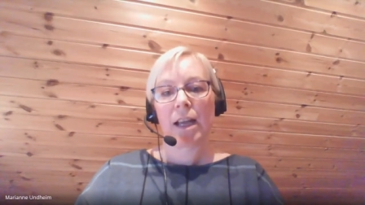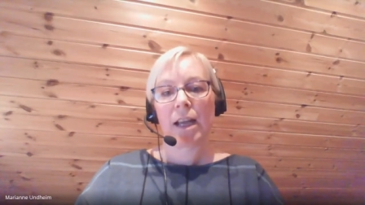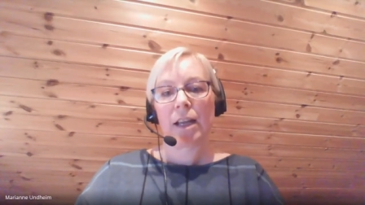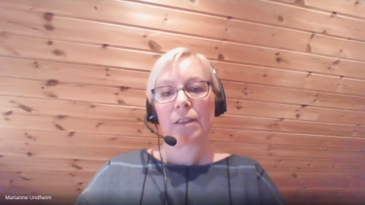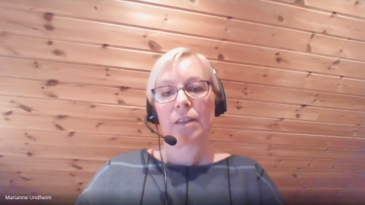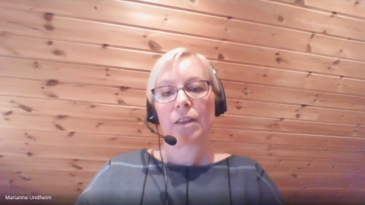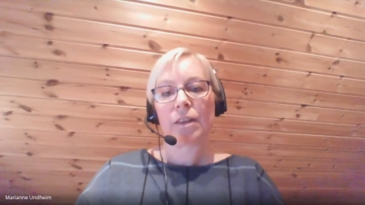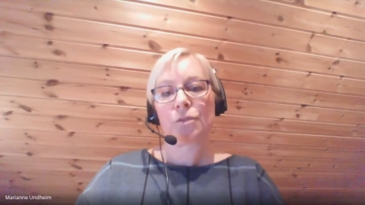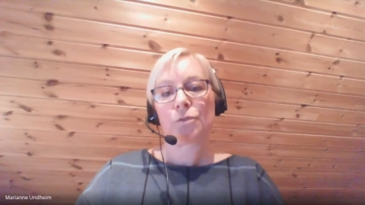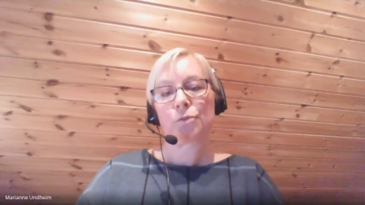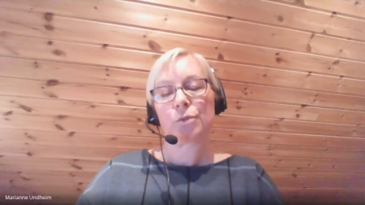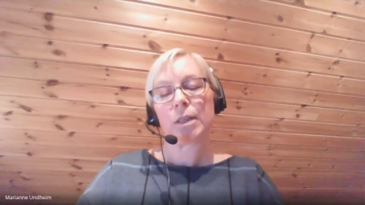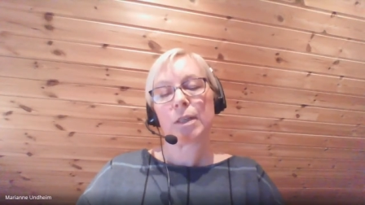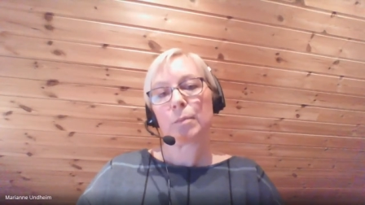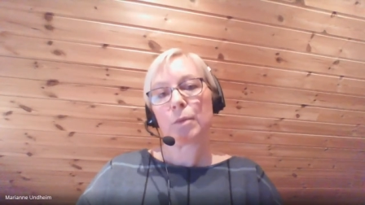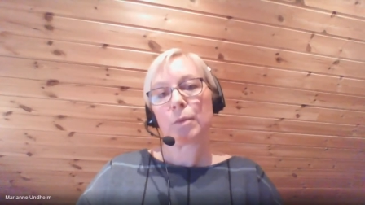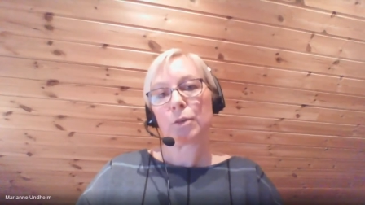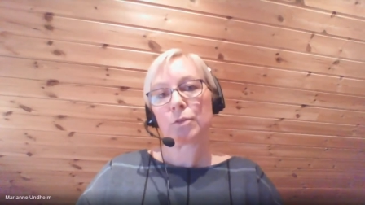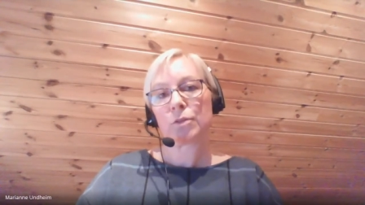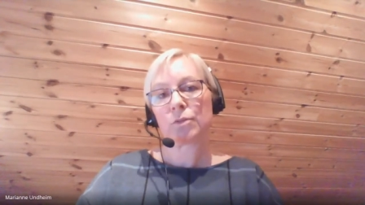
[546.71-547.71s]
And the three
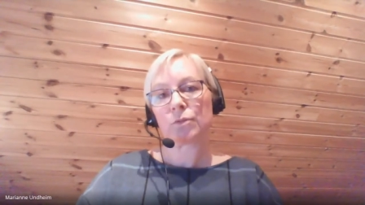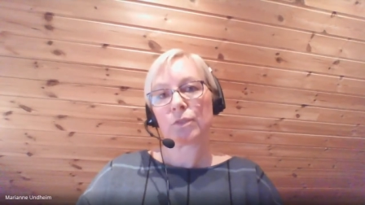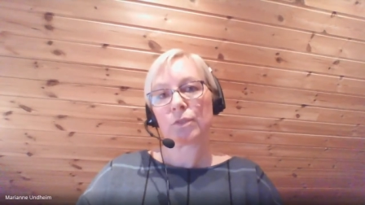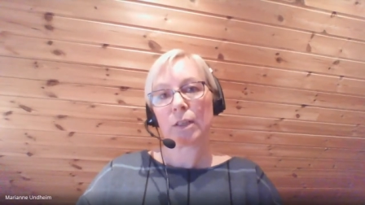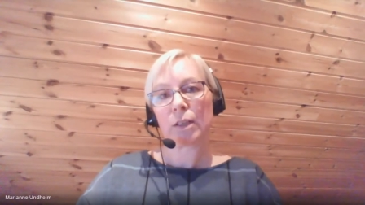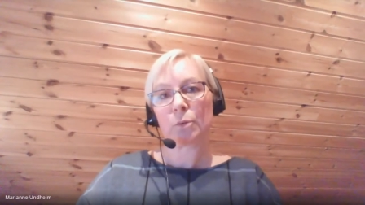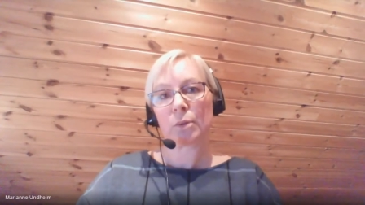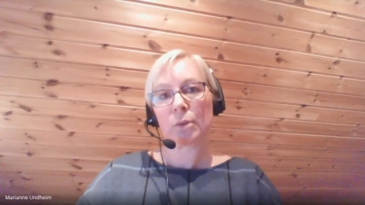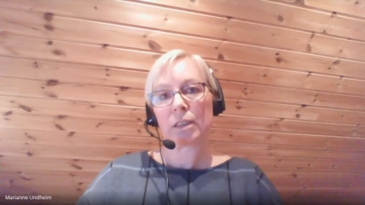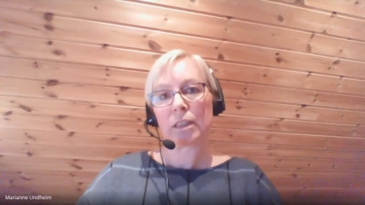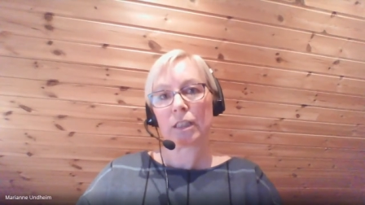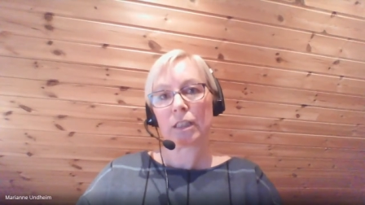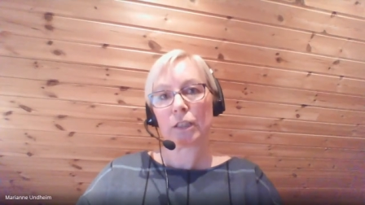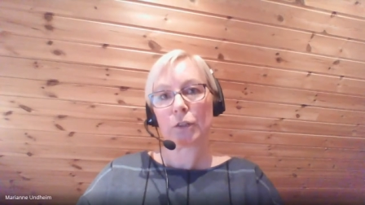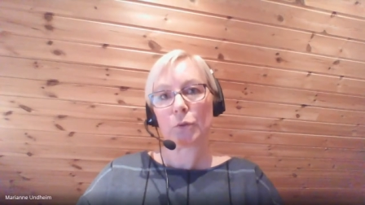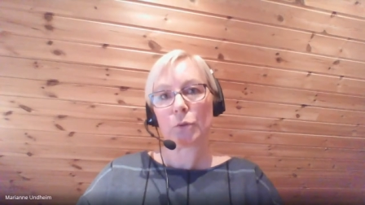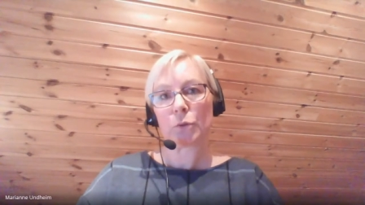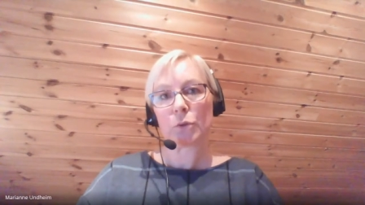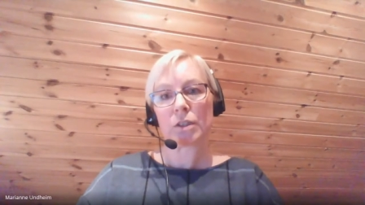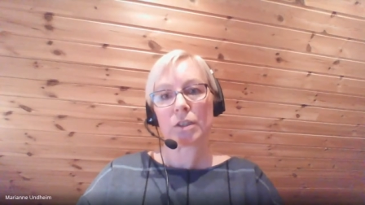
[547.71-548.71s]
most frequently
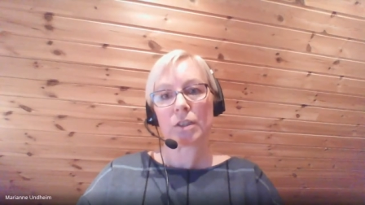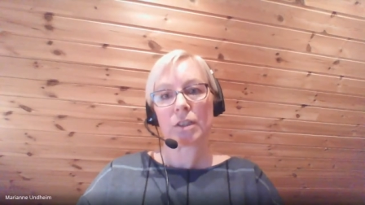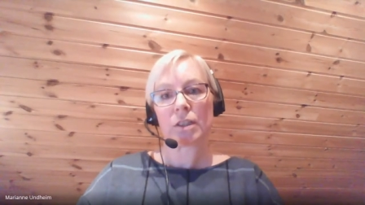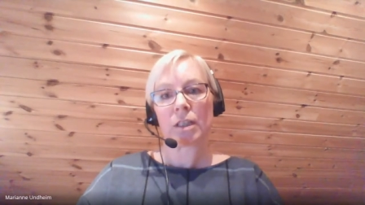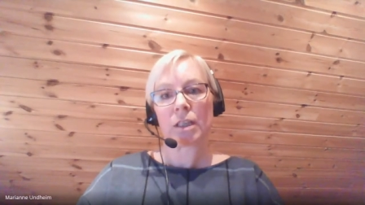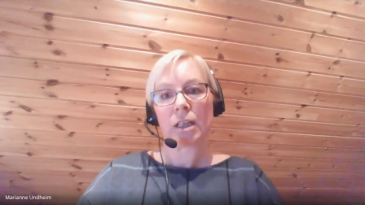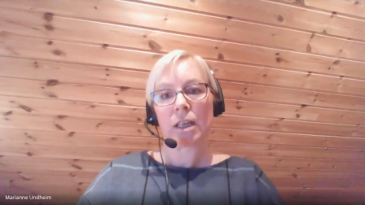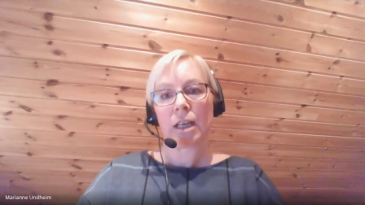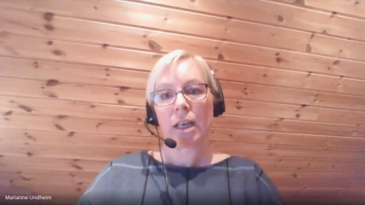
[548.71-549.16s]
used